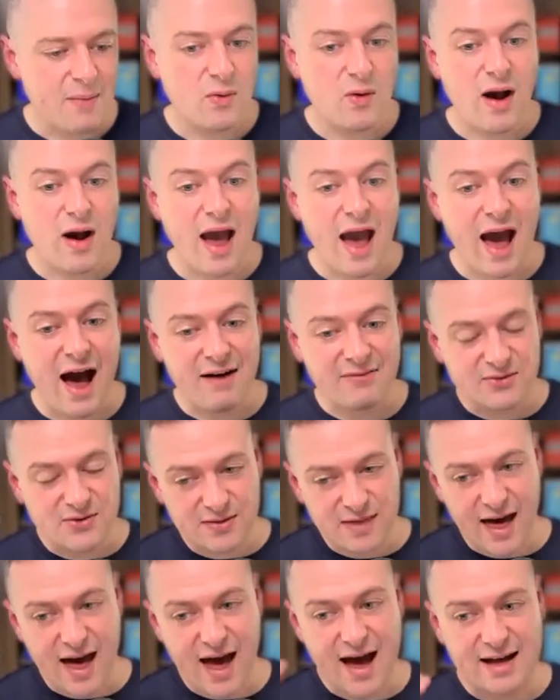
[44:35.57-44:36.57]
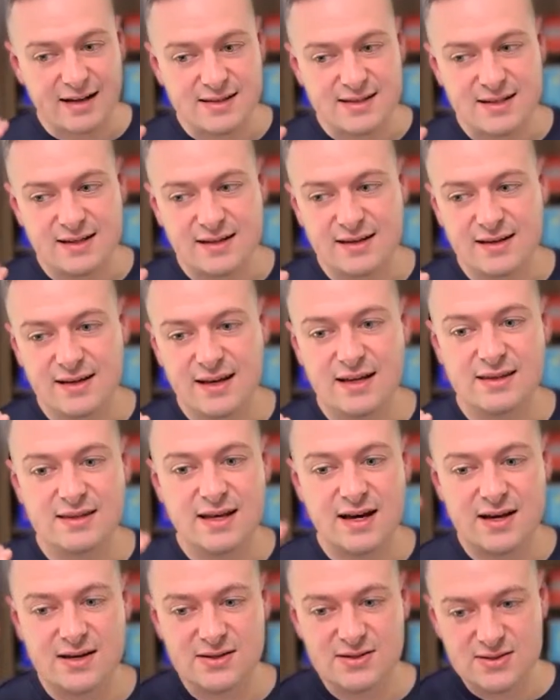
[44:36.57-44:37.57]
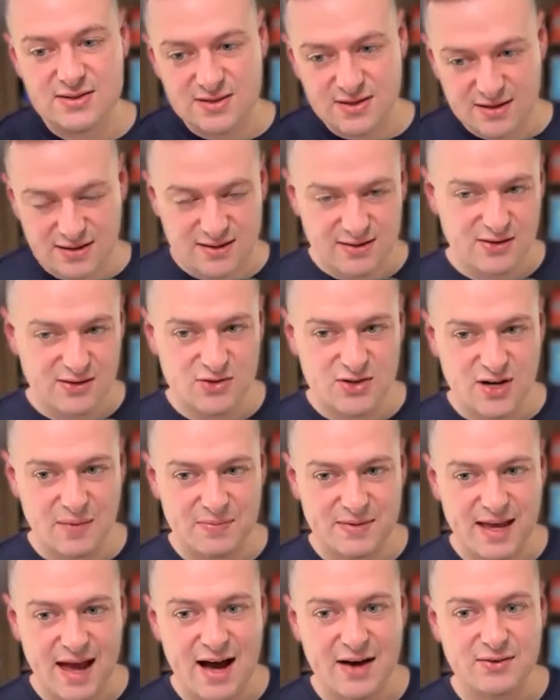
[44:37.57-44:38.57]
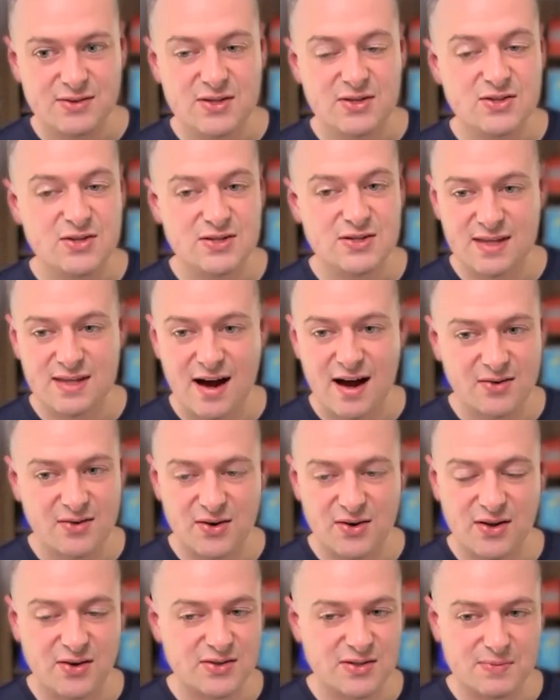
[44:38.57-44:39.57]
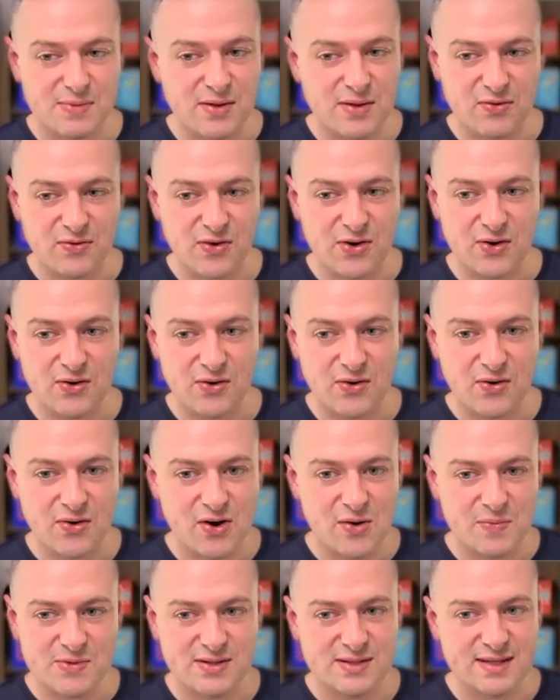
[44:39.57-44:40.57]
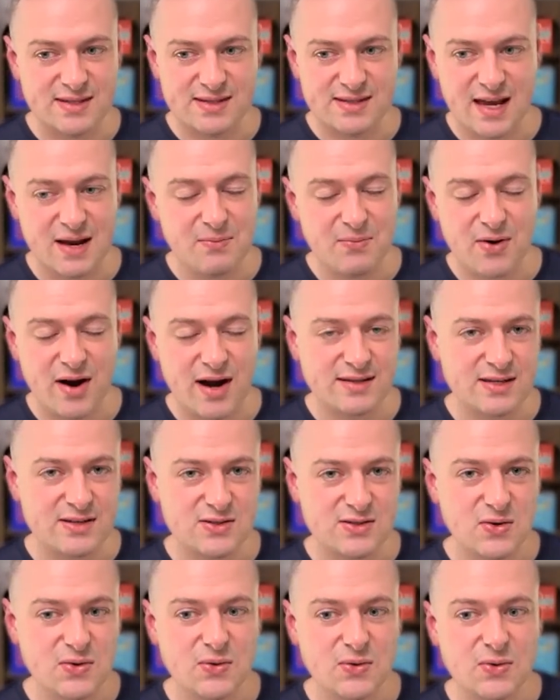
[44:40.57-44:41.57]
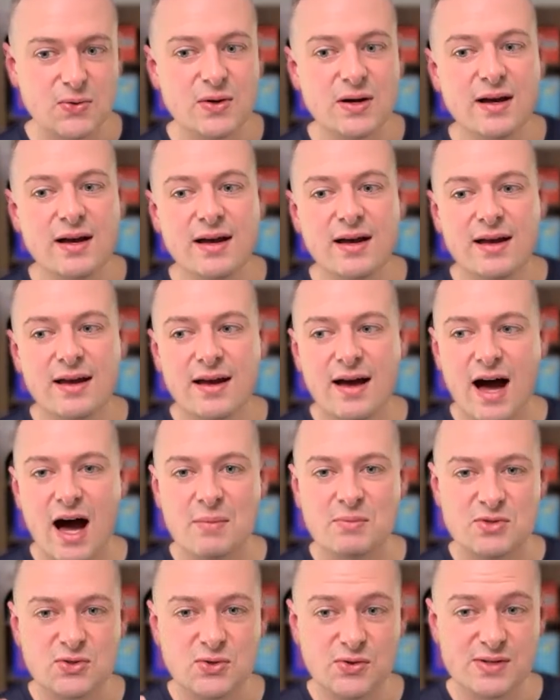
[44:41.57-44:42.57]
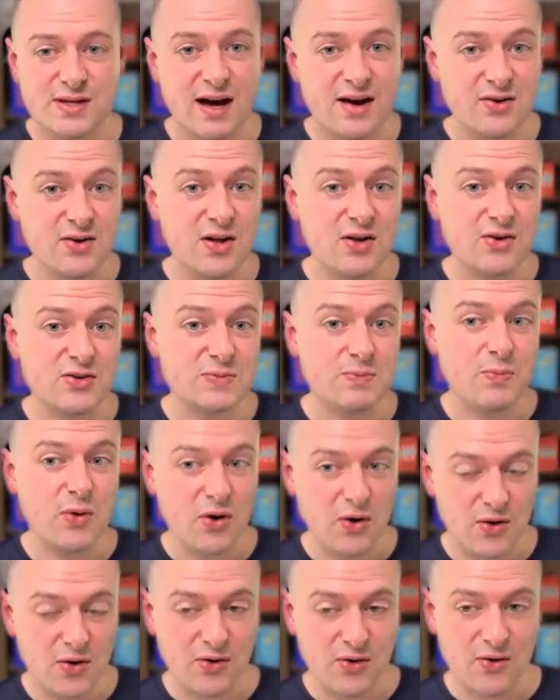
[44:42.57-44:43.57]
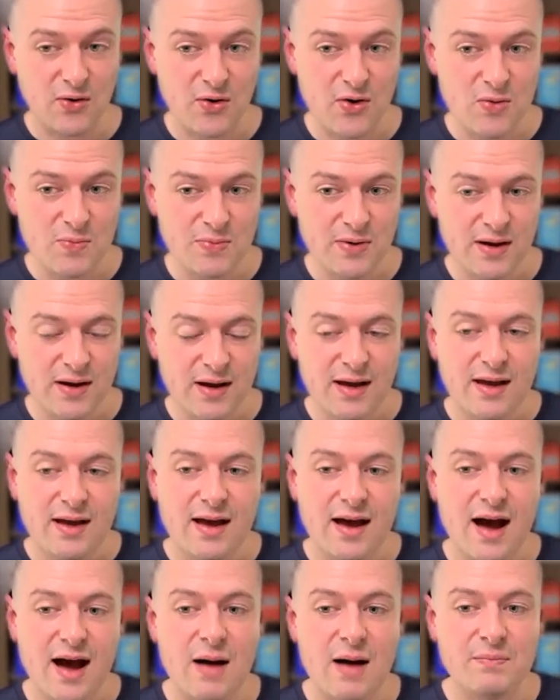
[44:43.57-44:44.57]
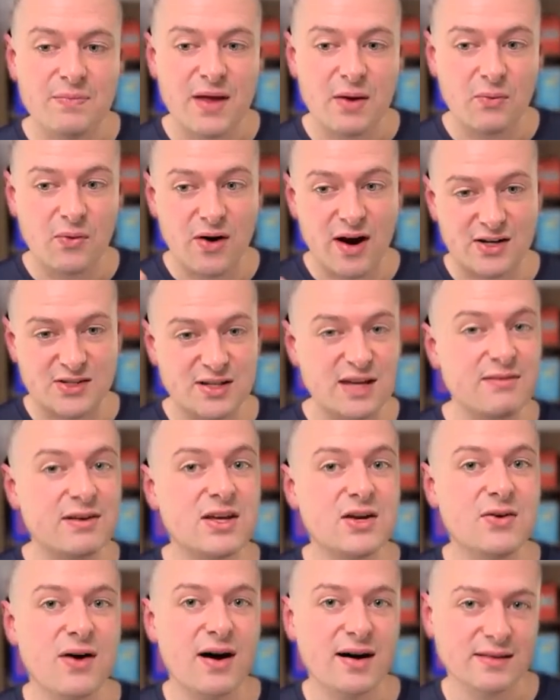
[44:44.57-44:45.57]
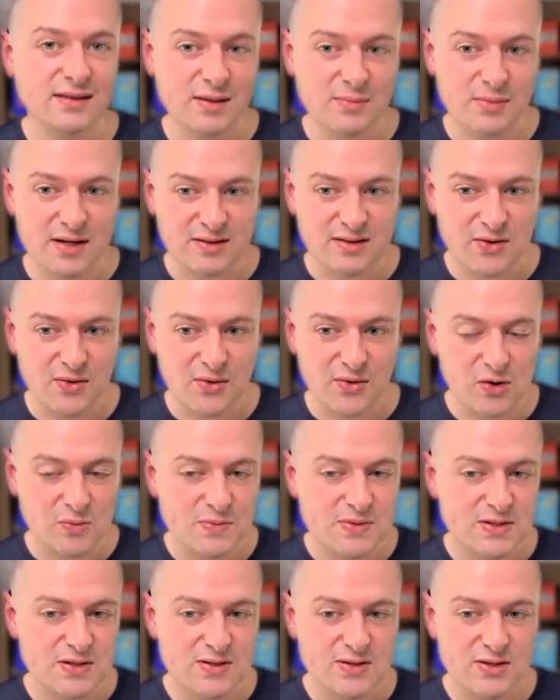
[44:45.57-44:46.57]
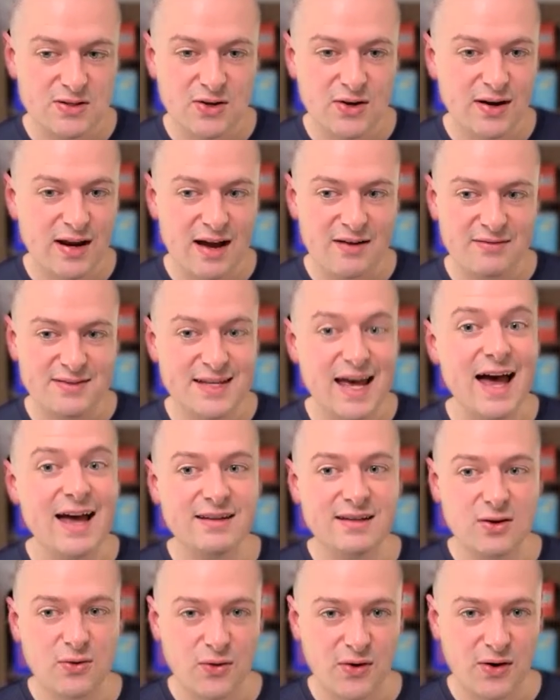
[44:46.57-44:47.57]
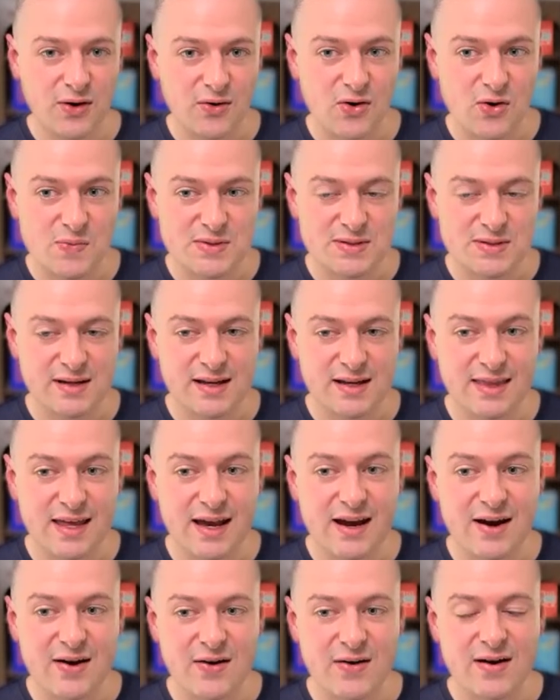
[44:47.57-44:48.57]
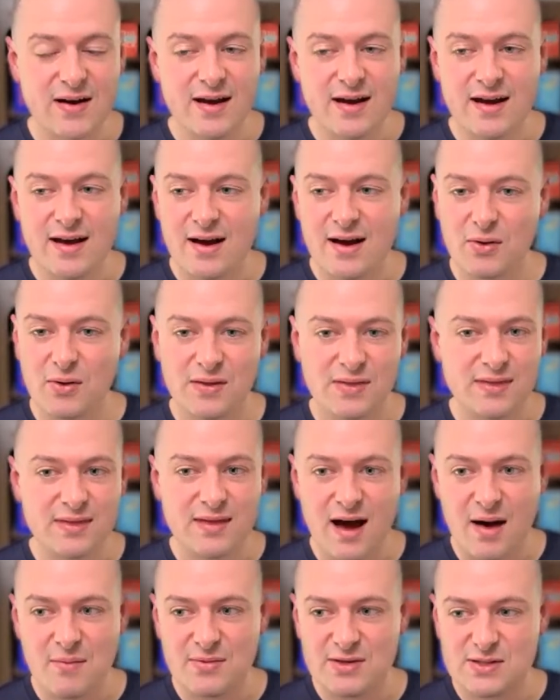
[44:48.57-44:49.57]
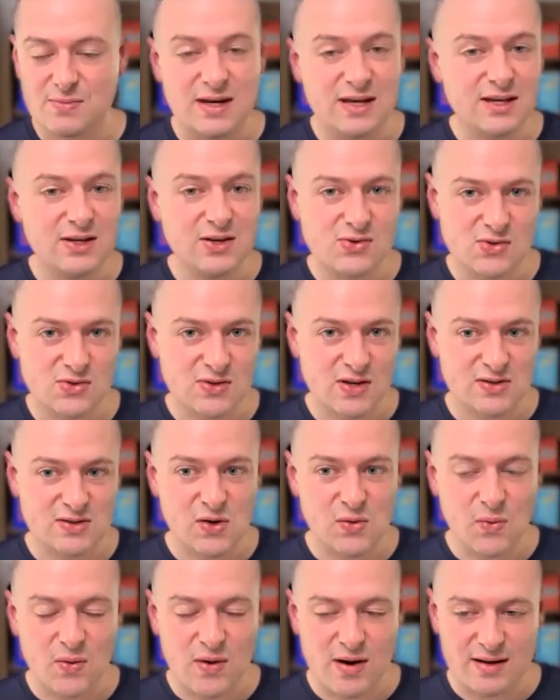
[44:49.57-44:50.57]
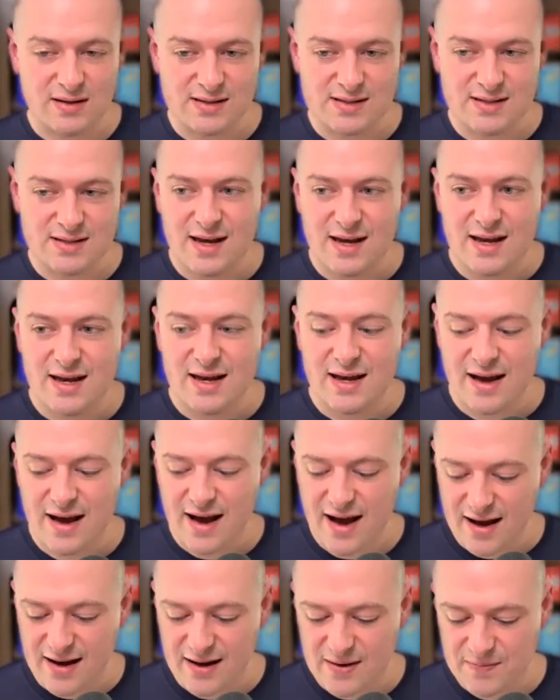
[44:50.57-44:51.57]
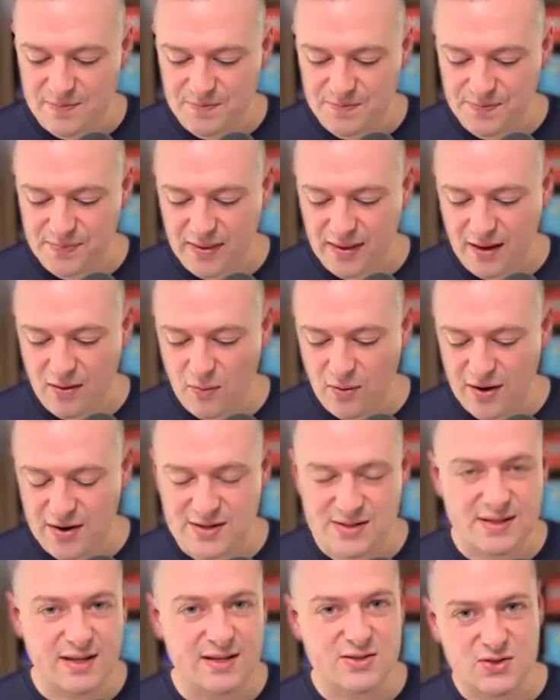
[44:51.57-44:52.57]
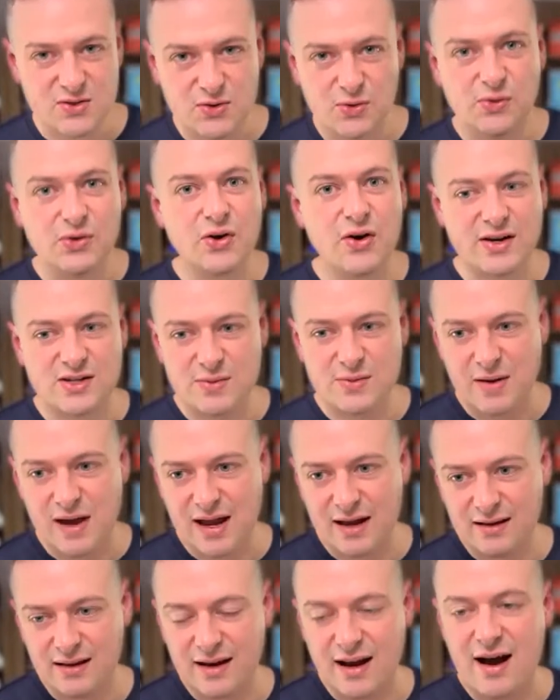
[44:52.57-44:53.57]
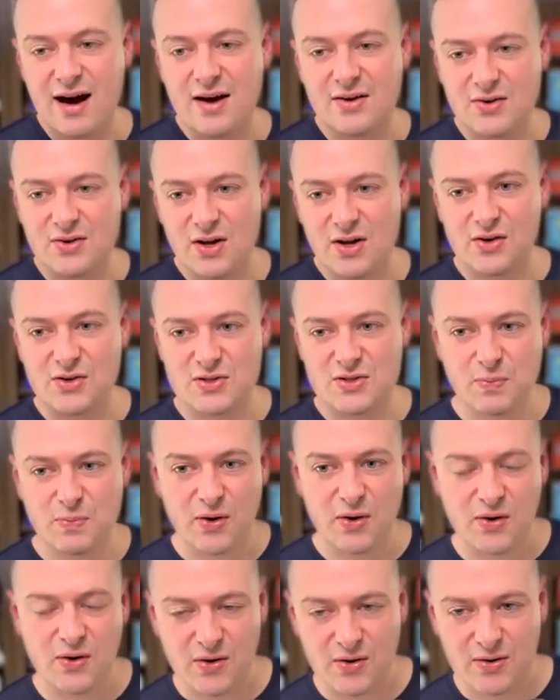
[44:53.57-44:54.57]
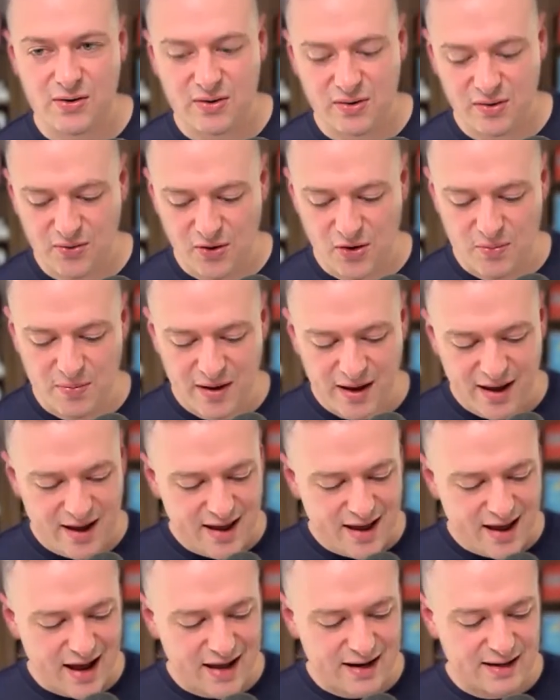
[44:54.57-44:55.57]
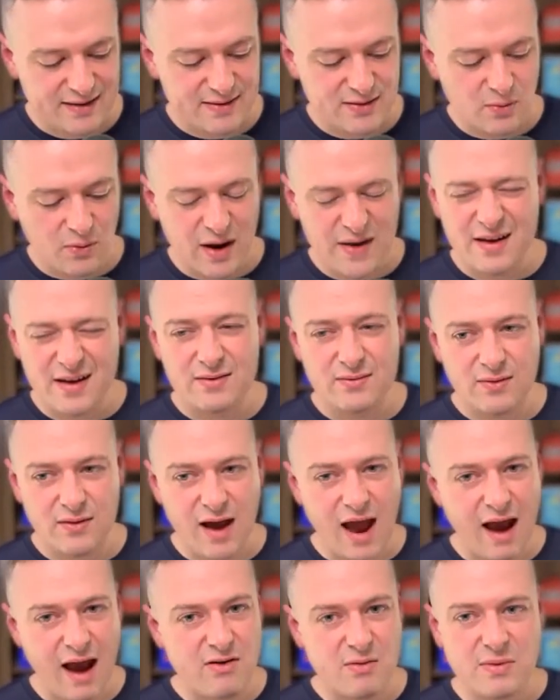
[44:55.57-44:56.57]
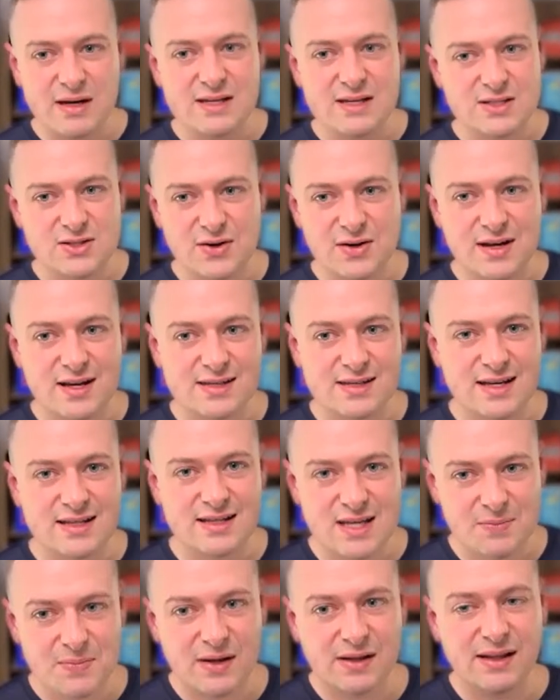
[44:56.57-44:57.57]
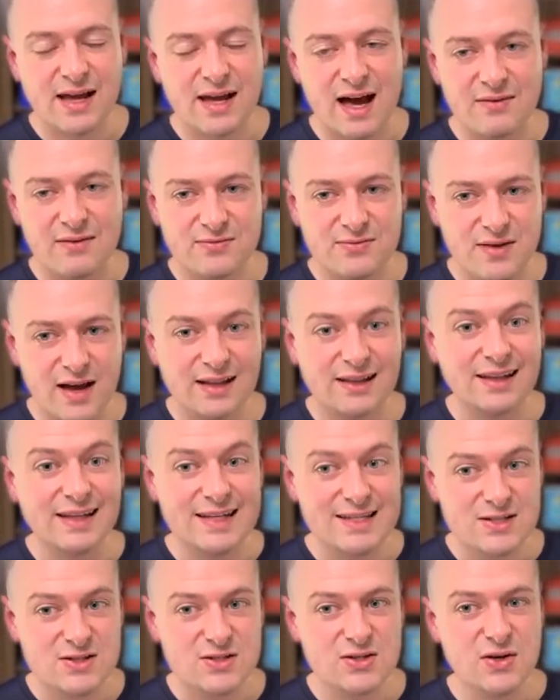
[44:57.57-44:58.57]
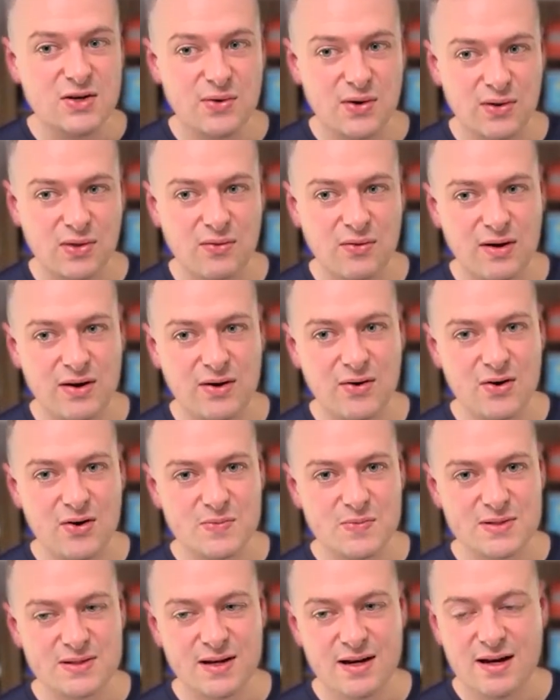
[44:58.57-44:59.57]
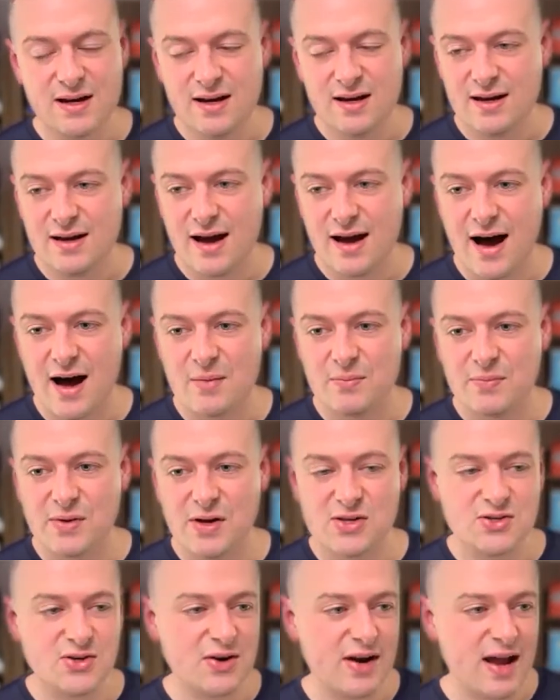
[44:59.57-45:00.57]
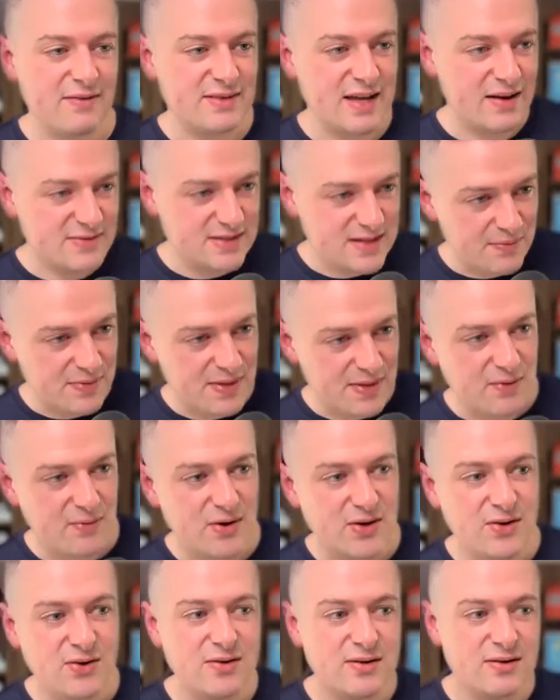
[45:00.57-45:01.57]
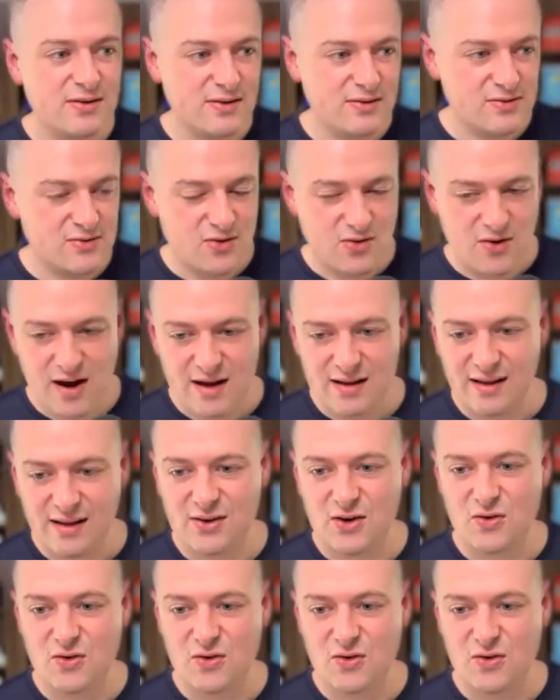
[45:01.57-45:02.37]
after that, it does jump down to just $100 a month for your group. So it's the same price as school. School is $100 per group, and we're actually giving you unlimited groups. So you could have 10 different groups in there with as many users as you want. Uh, Whereas in school, you're actually paying like $100 per group. And the way that everybody's doing is they typically have at least 2 or 3 groups, because you're going to have something where you create like your